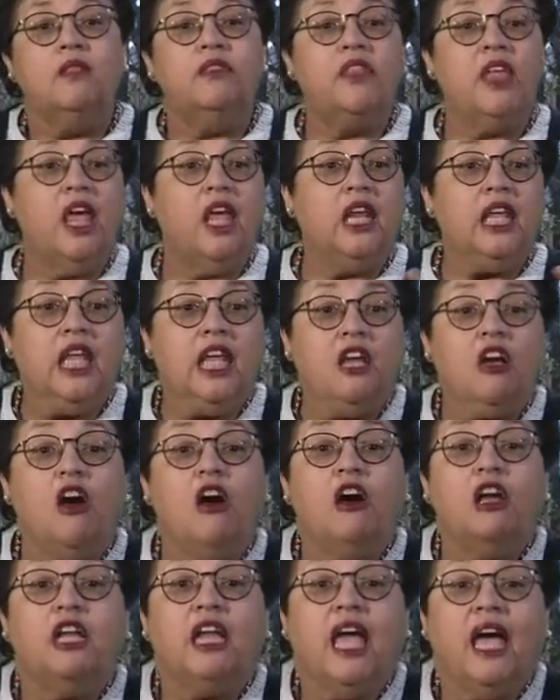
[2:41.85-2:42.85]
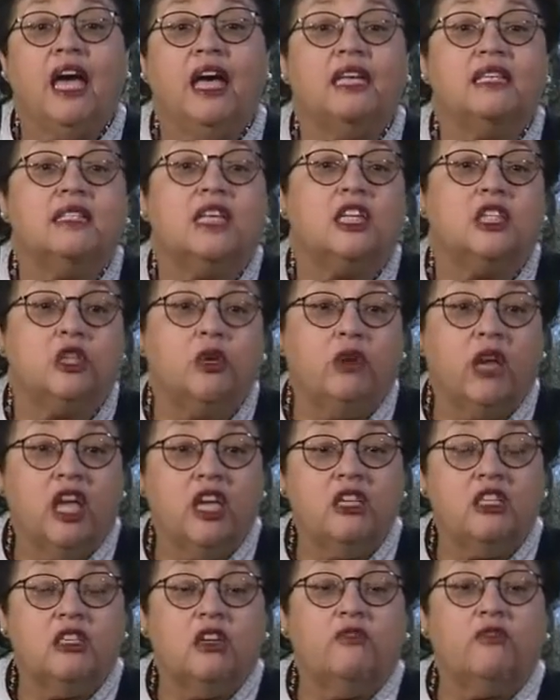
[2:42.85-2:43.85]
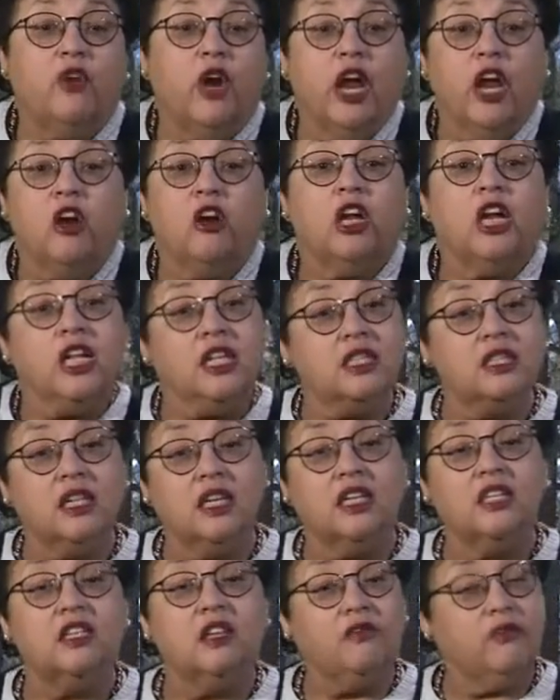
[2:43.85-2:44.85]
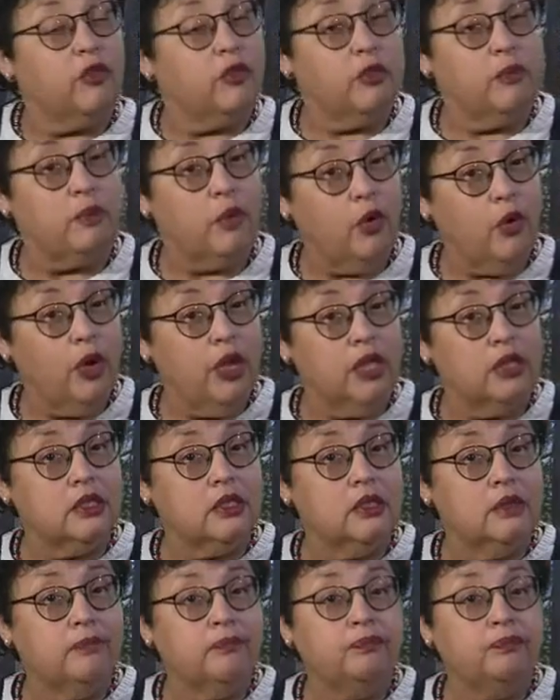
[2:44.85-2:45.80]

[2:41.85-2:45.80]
that he got as a donation for haircuts that he did for the boys.